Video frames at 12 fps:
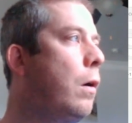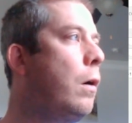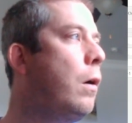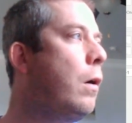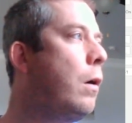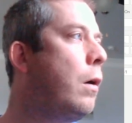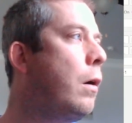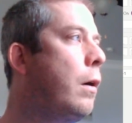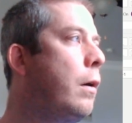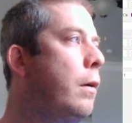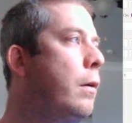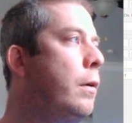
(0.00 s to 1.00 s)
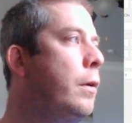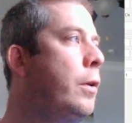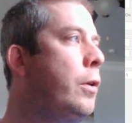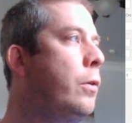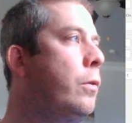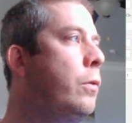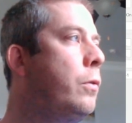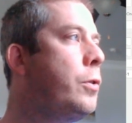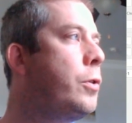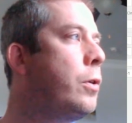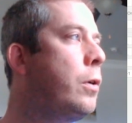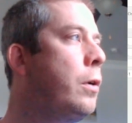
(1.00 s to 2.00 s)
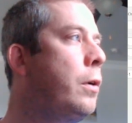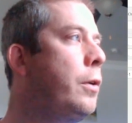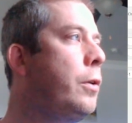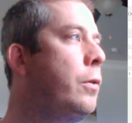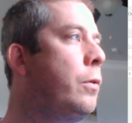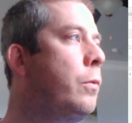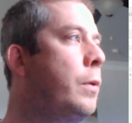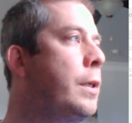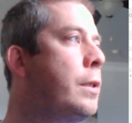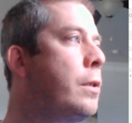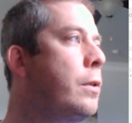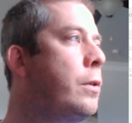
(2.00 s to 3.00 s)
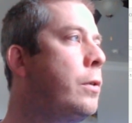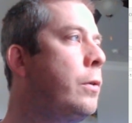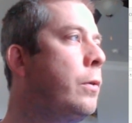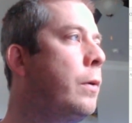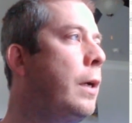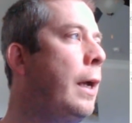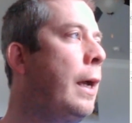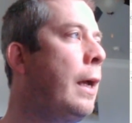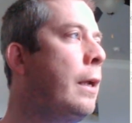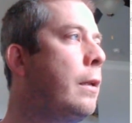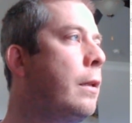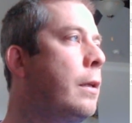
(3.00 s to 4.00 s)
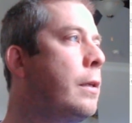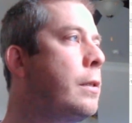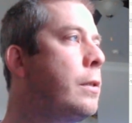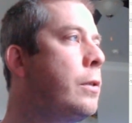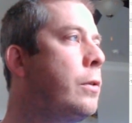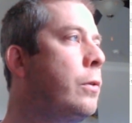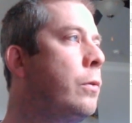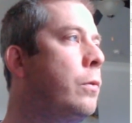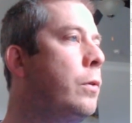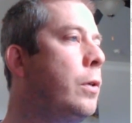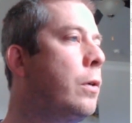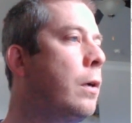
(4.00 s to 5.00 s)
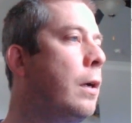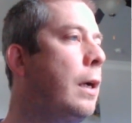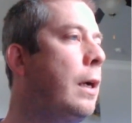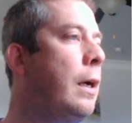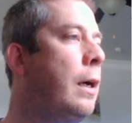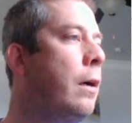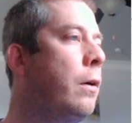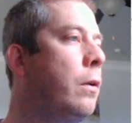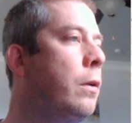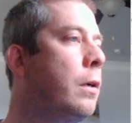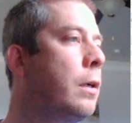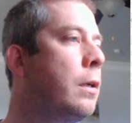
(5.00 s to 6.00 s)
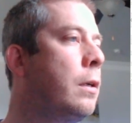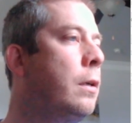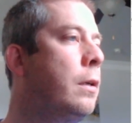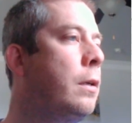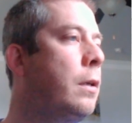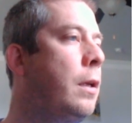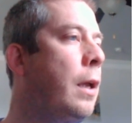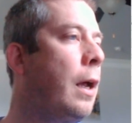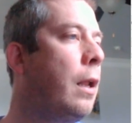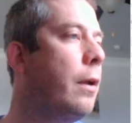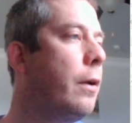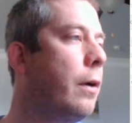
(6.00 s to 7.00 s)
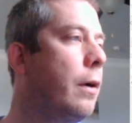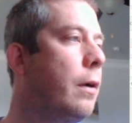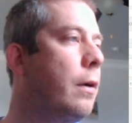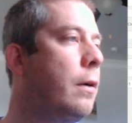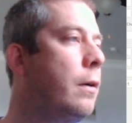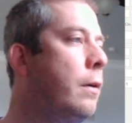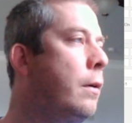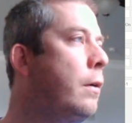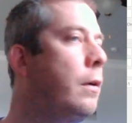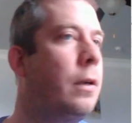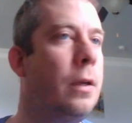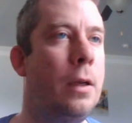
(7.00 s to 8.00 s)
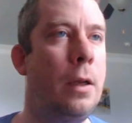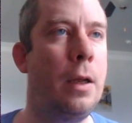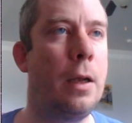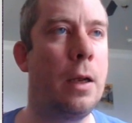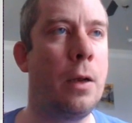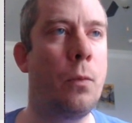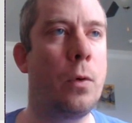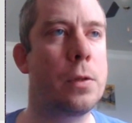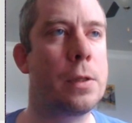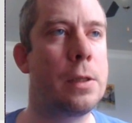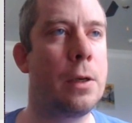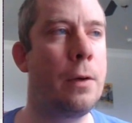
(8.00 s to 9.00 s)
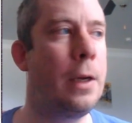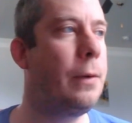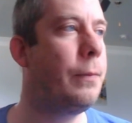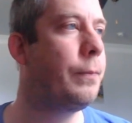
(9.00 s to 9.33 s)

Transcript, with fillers: Are you sure you wish to add this to your Outlook calendar? And we'll center it.